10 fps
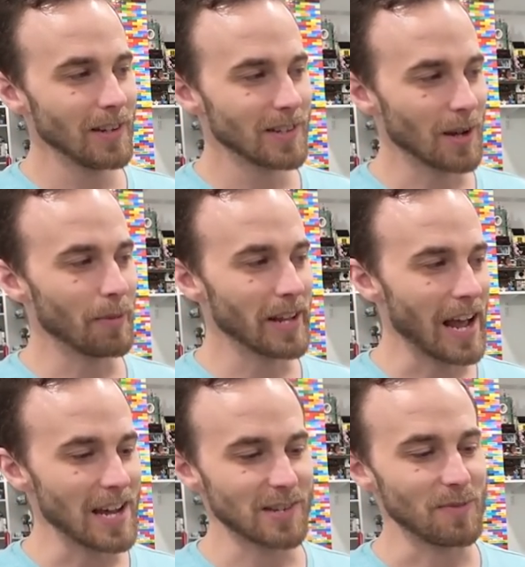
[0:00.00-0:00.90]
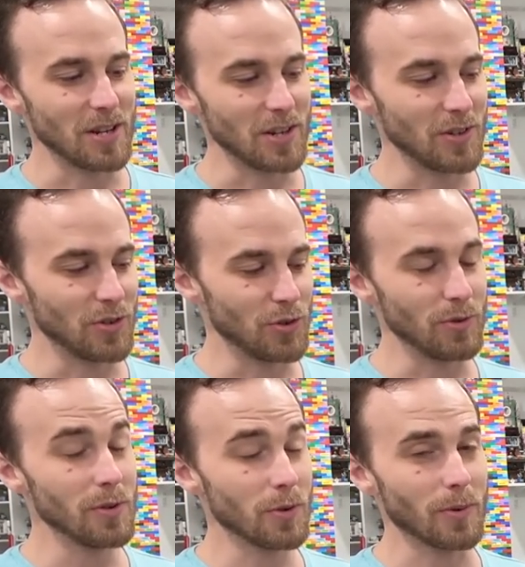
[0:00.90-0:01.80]
somebody asked me, do
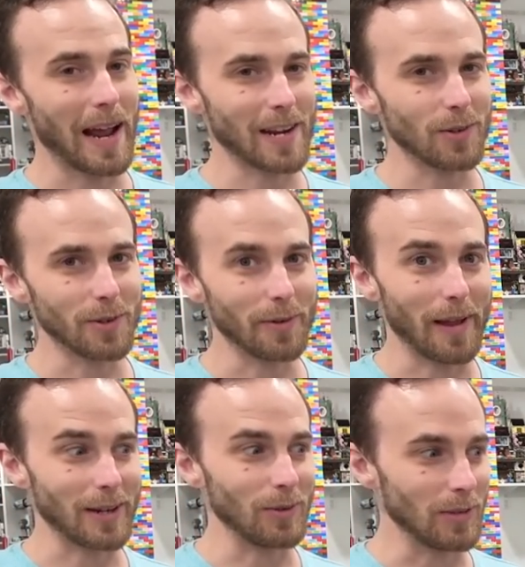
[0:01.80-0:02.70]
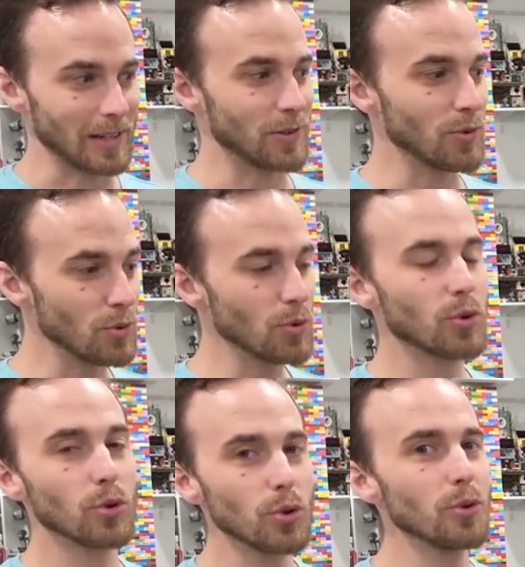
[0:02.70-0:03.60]
you Kragle your Lego? Like, do you
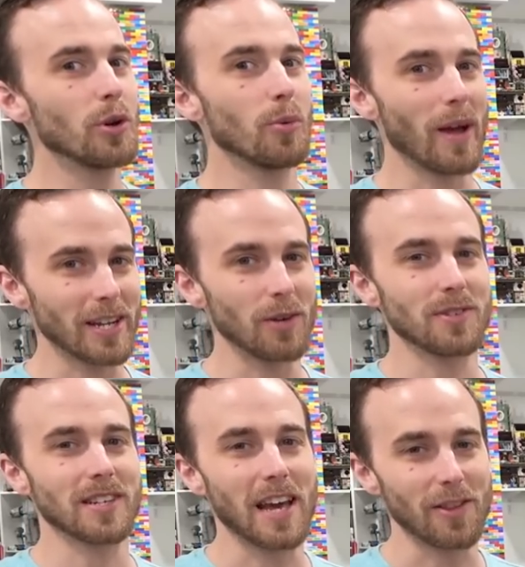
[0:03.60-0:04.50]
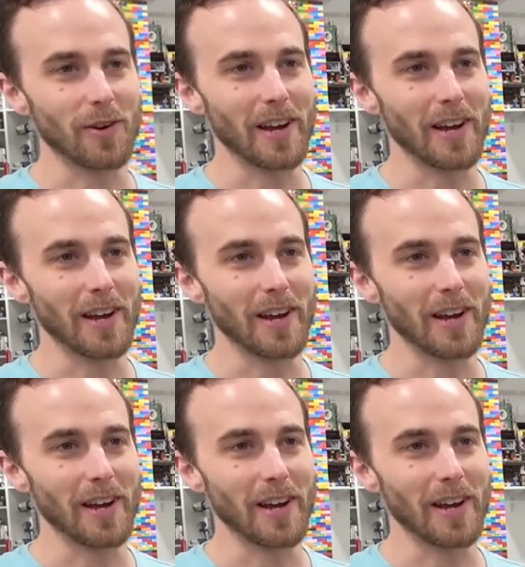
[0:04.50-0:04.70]
glue your Lego together?